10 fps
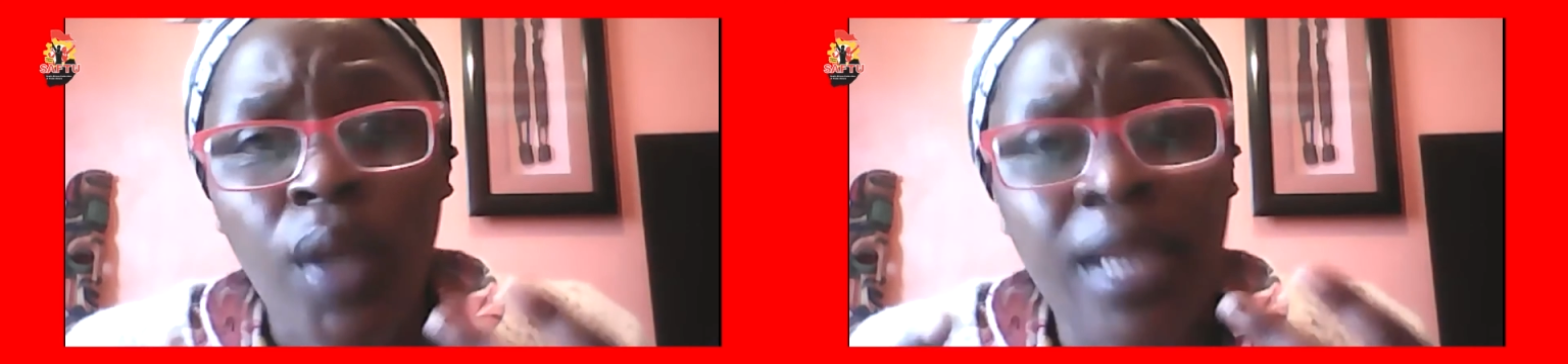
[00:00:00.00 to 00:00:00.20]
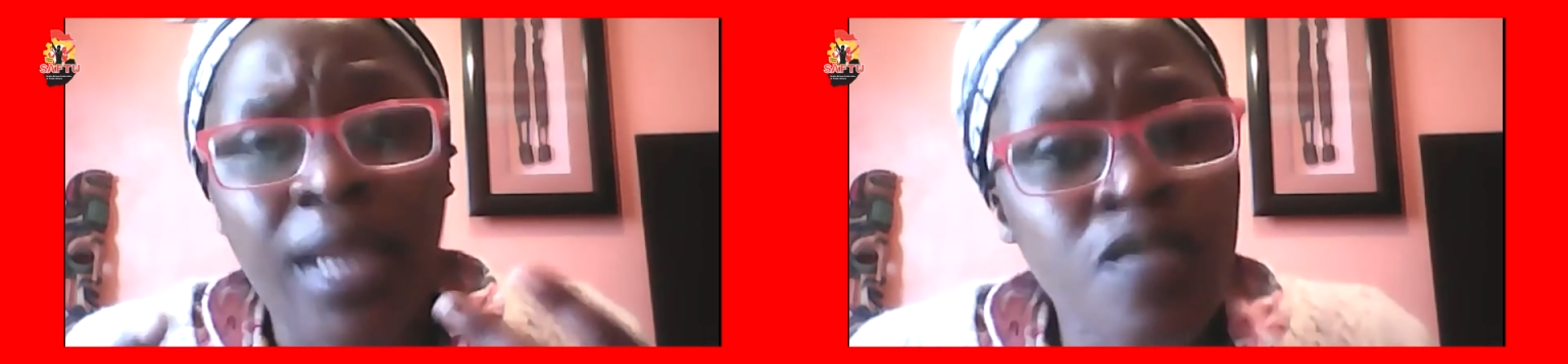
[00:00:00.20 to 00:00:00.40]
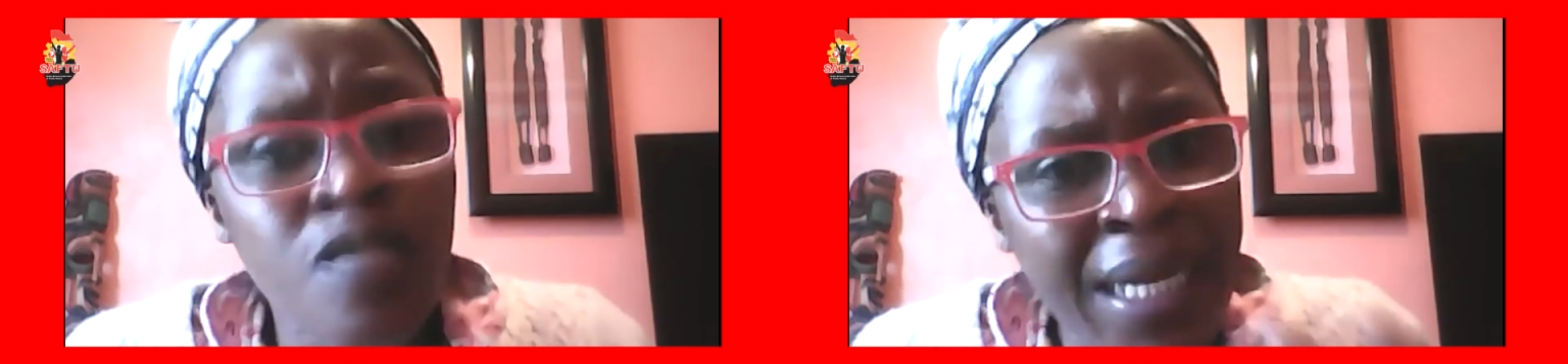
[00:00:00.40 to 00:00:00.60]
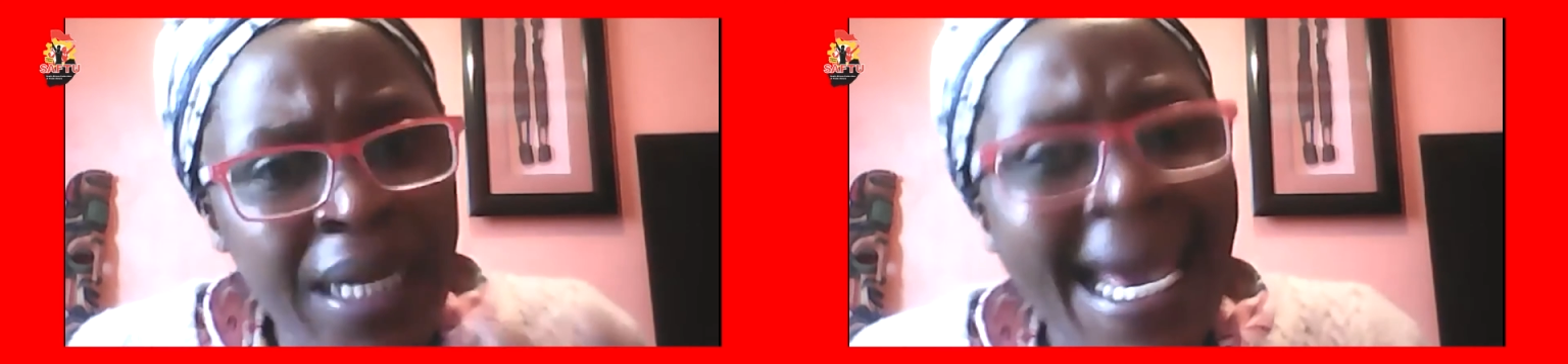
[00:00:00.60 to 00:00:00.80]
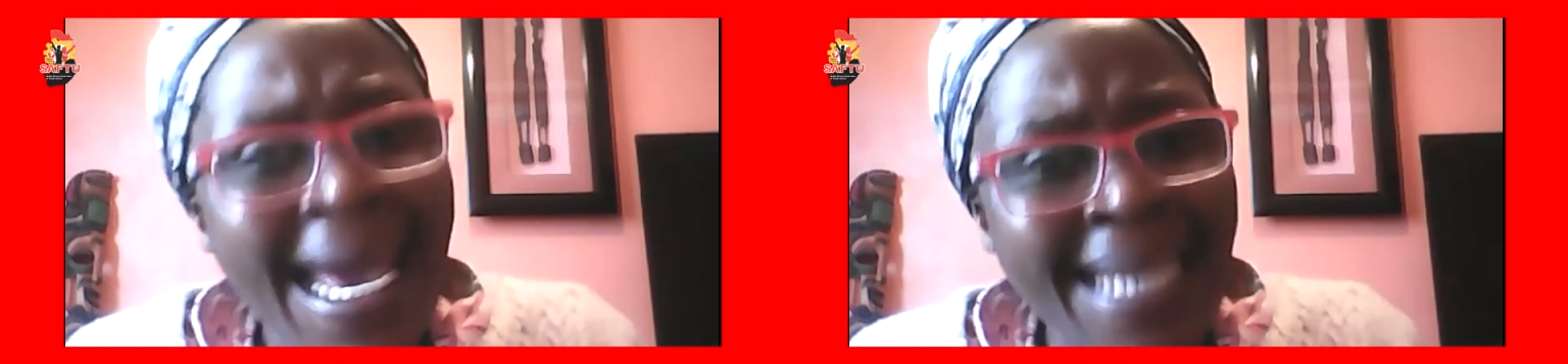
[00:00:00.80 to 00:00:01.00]
this
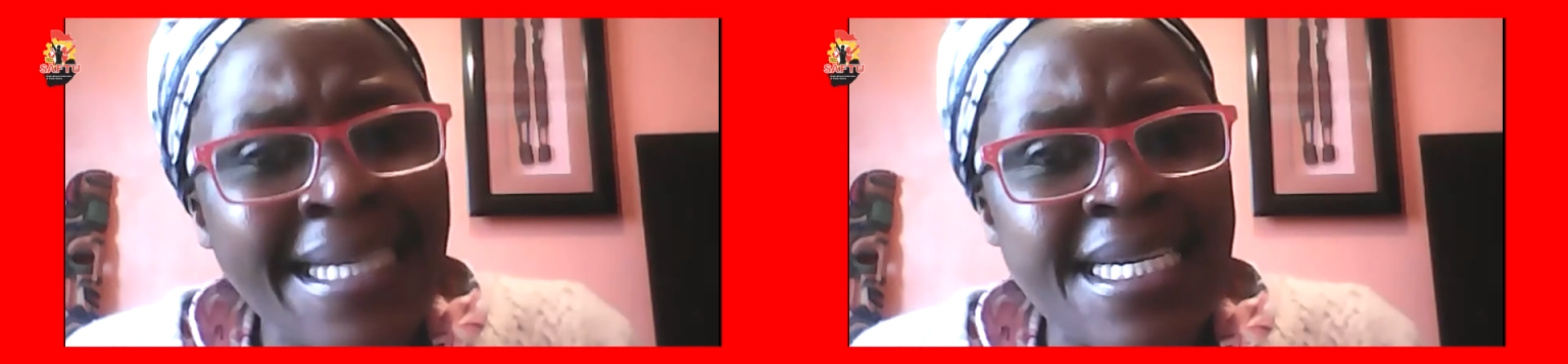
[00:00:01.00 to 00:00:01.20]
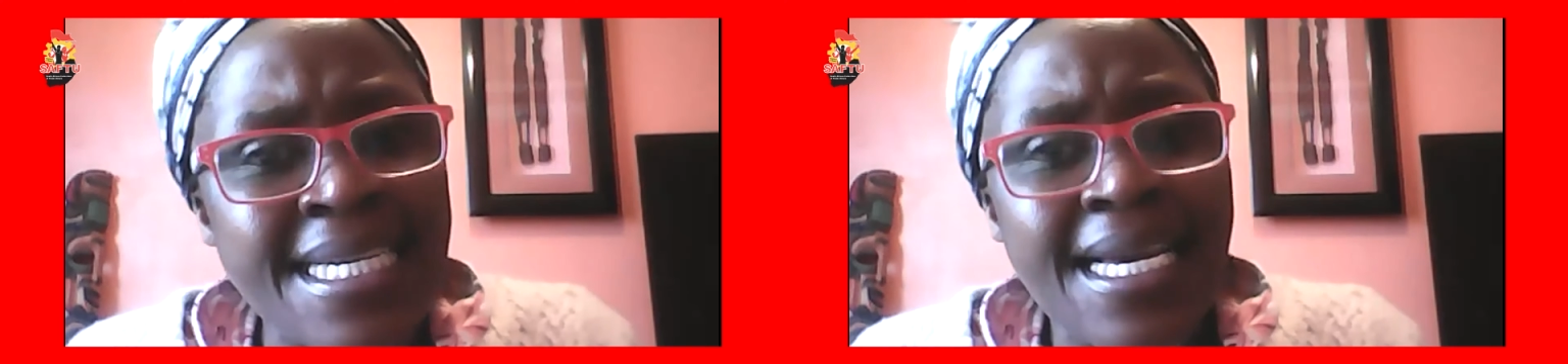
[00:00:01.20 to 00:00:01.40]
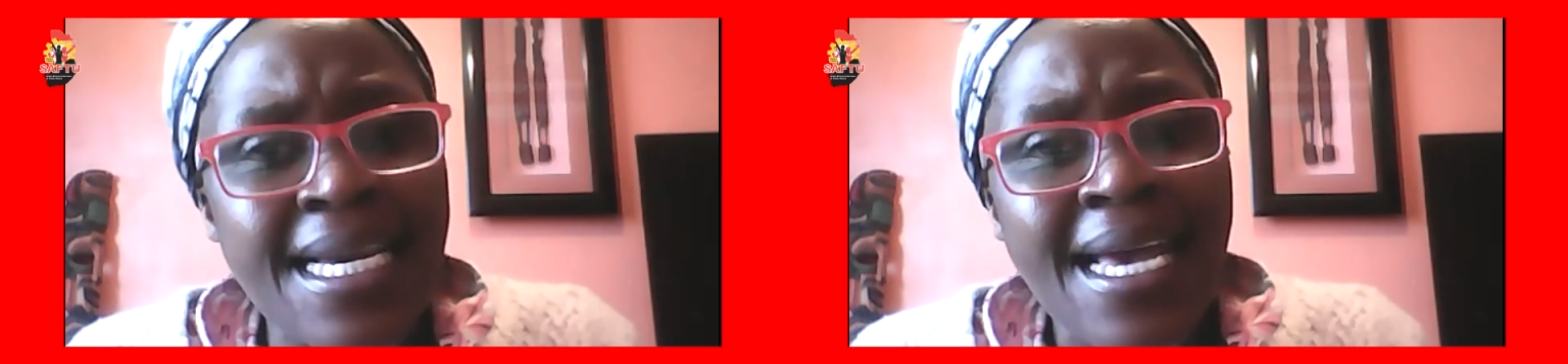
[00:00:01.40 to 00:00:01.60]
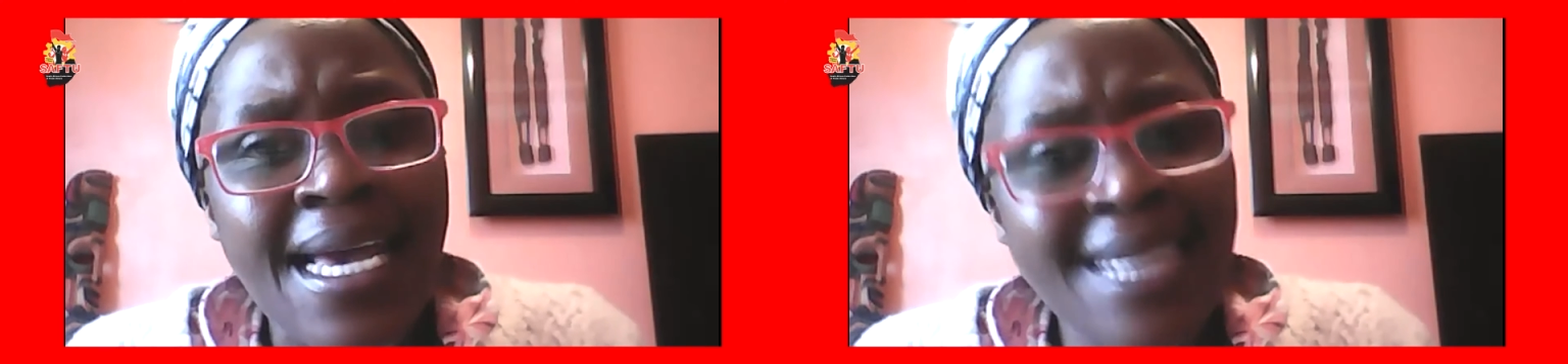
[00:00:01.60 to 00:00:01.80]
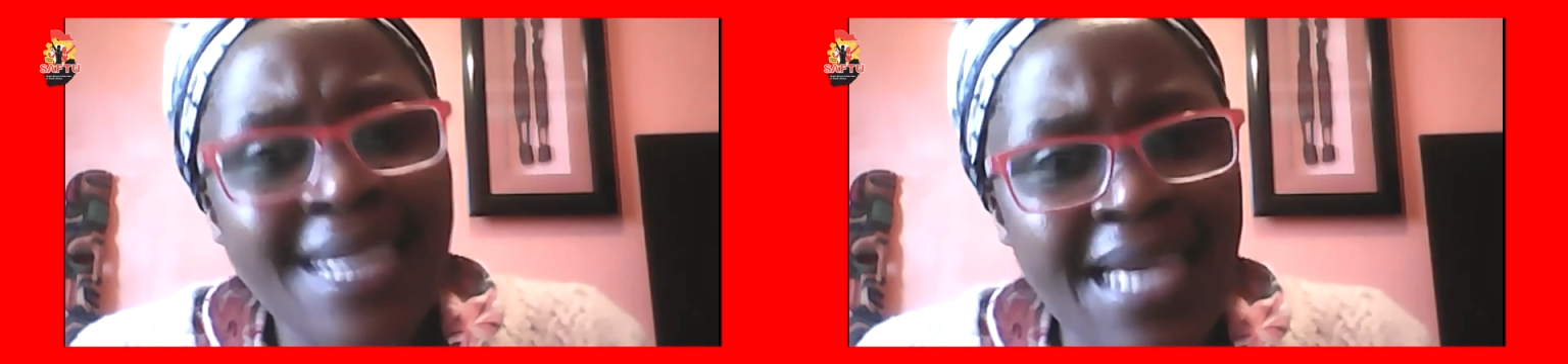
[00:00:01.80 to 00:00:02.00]
precarity,
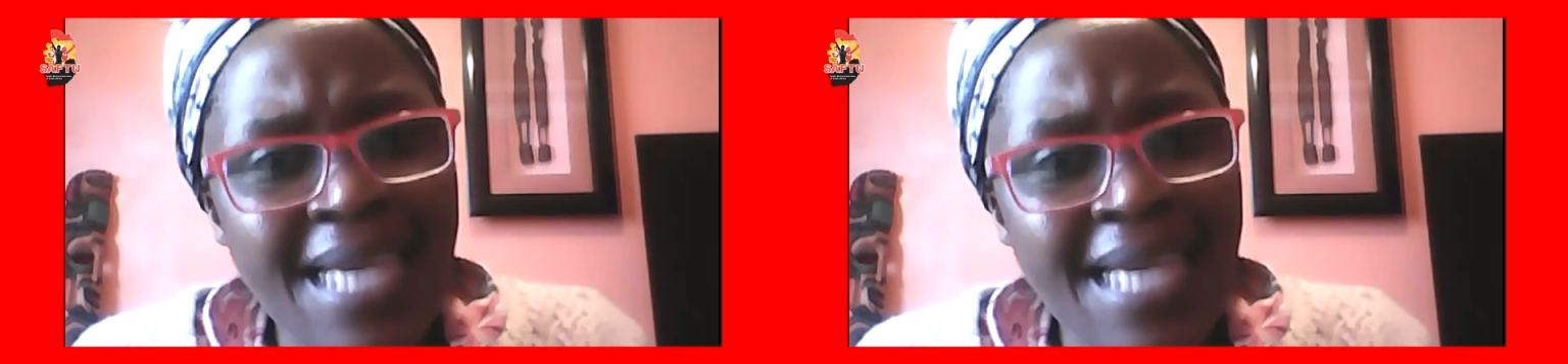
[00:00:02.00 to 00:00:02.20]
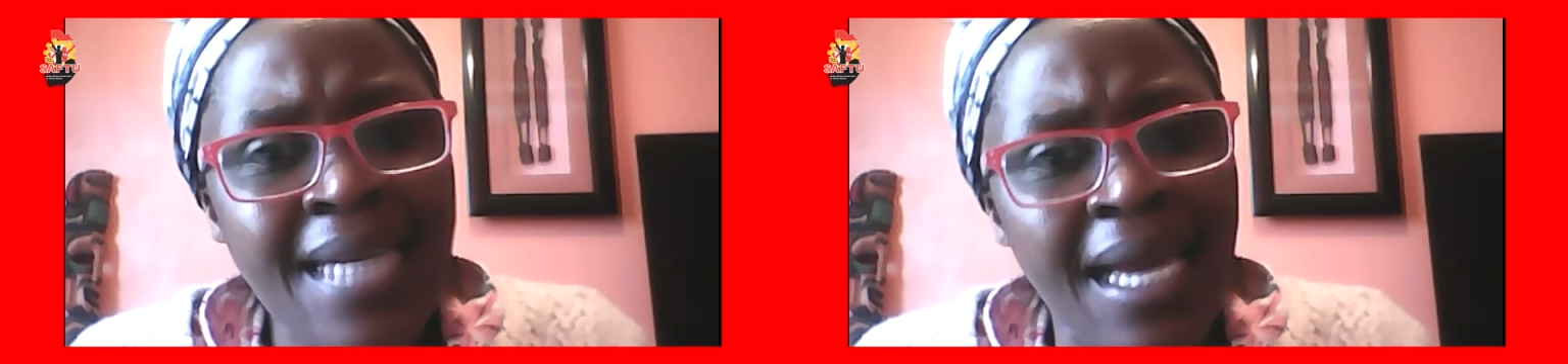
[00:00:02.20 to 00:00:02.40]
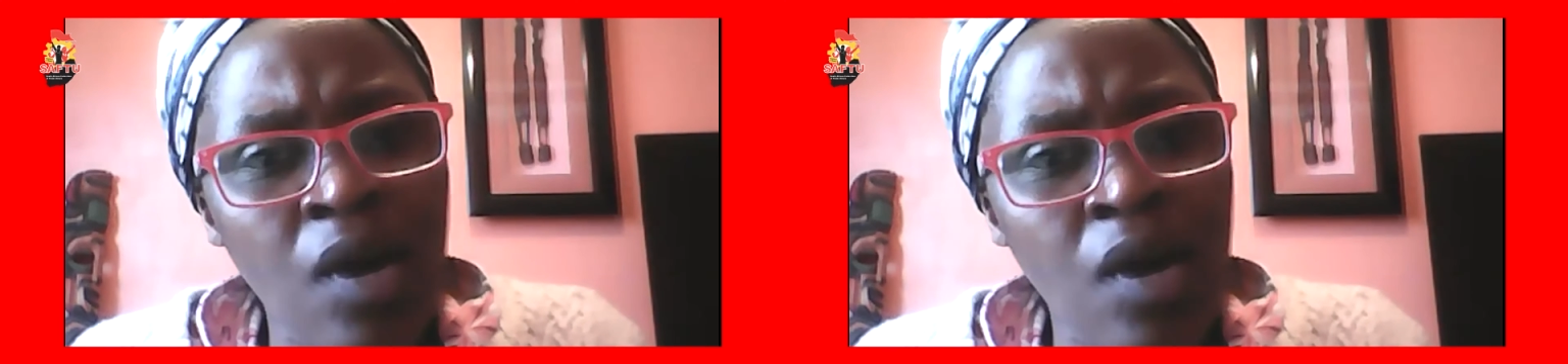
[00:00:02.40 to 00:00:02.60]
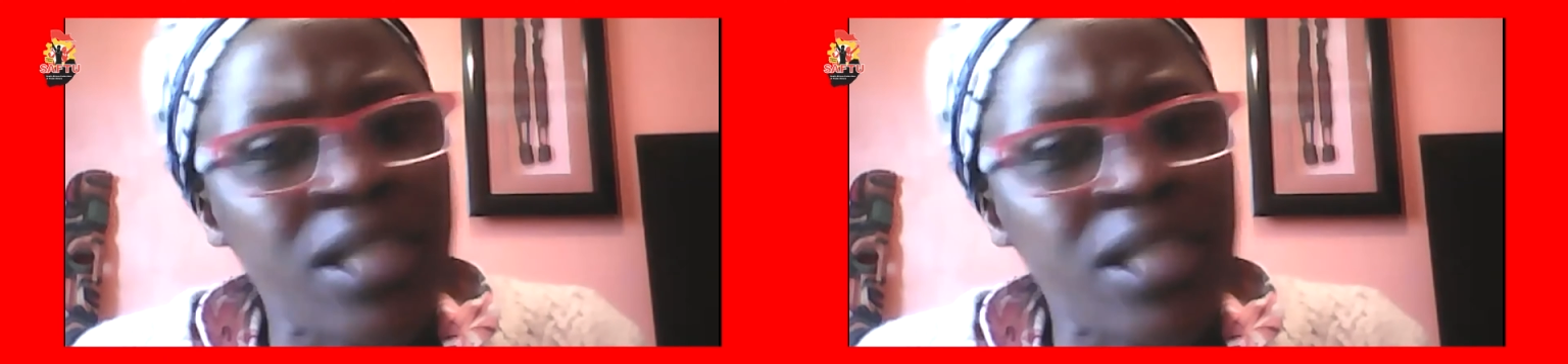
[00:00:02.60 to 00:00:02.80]
as I said earlier on,